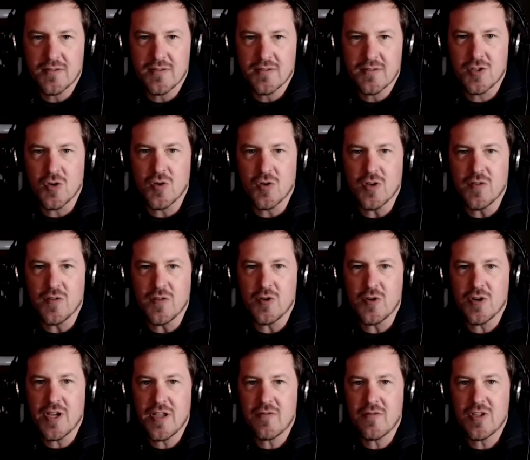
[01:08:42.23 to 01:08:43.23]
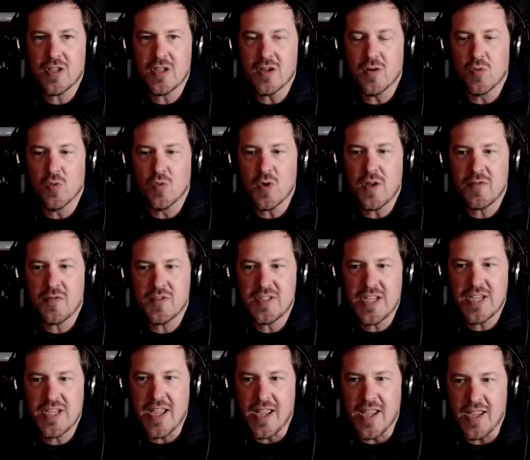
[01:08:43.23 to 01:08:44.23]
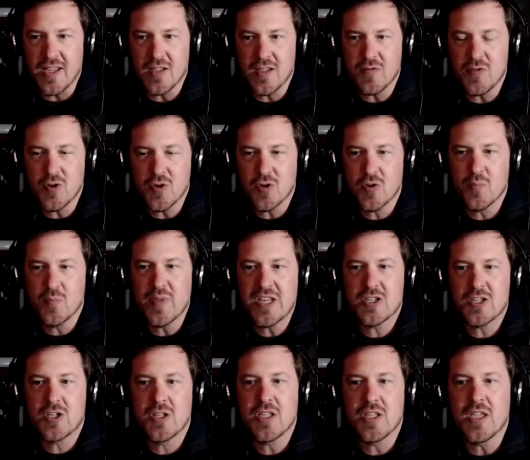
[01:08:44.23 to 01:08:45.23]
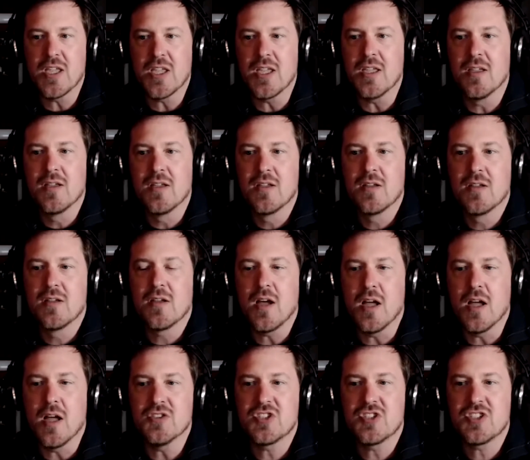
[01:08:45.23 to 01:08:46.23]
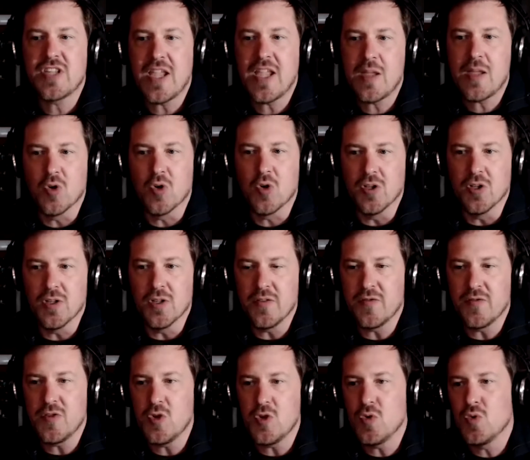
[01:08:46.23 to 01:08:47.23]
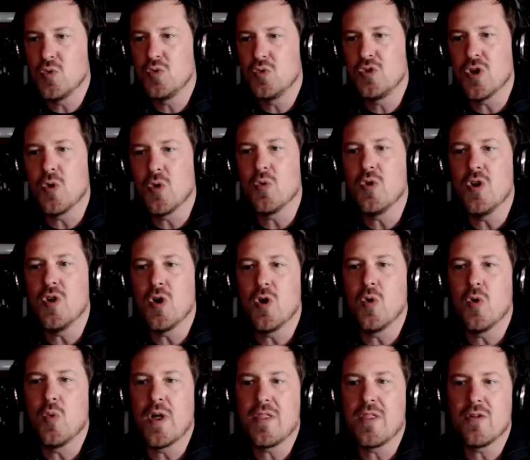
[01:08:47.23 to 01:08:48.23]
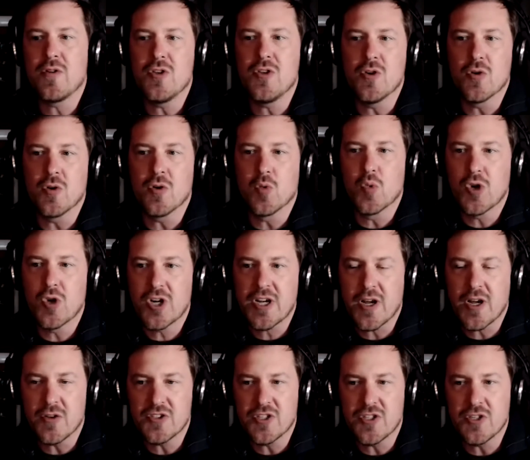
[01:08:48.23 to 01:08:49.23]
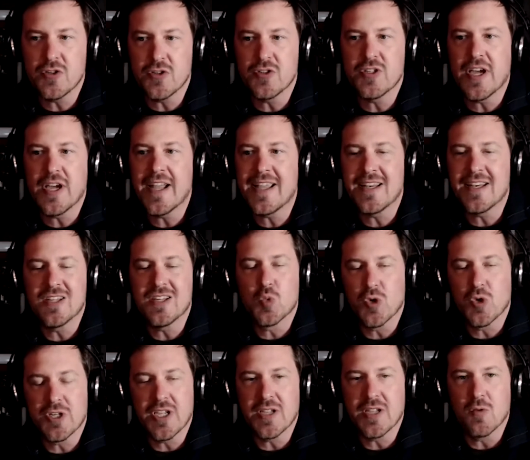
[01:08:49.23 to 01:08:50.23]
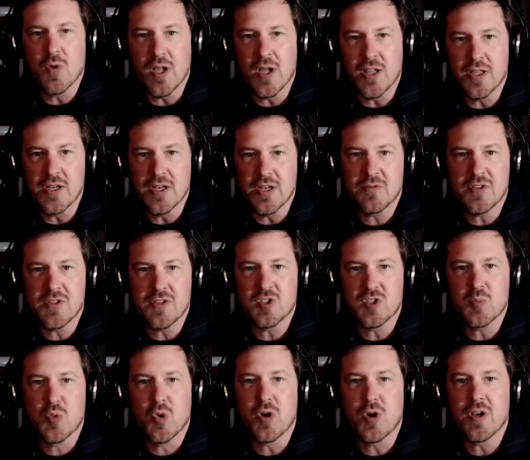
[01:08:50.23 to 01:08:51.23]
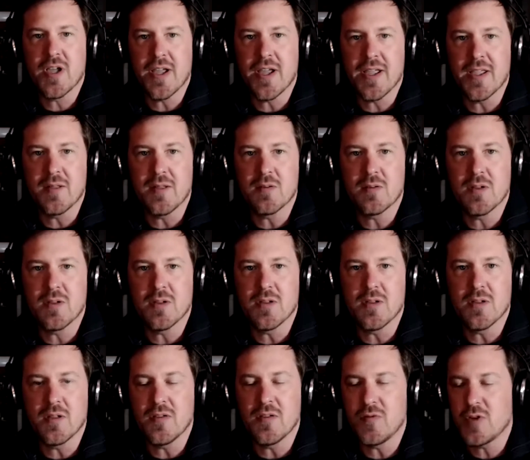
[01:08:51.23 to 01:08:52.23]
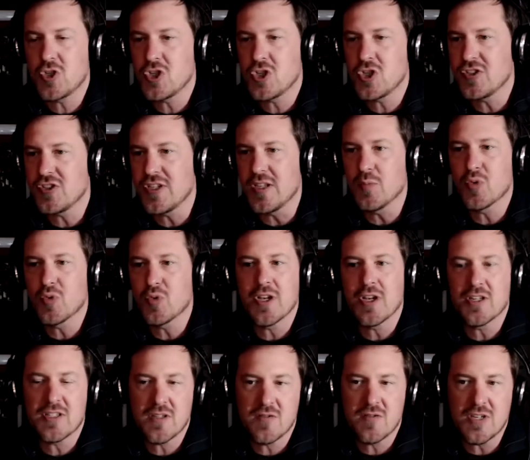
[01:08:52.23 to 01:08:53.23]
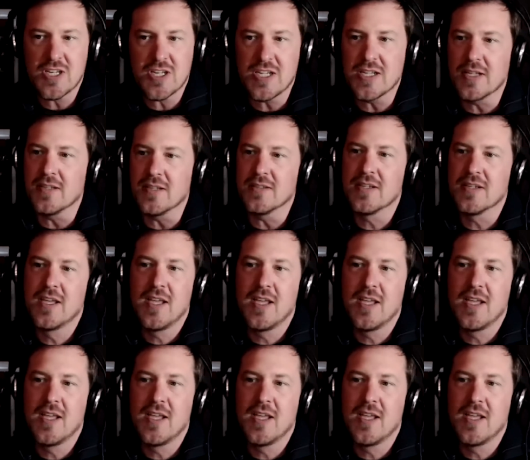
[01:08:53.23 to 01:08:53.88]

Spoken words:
So if you're having a rough day, if you're mentally unstable, if you don't know whether your workouts and your diet is working well enough to support high efficiency and productivity and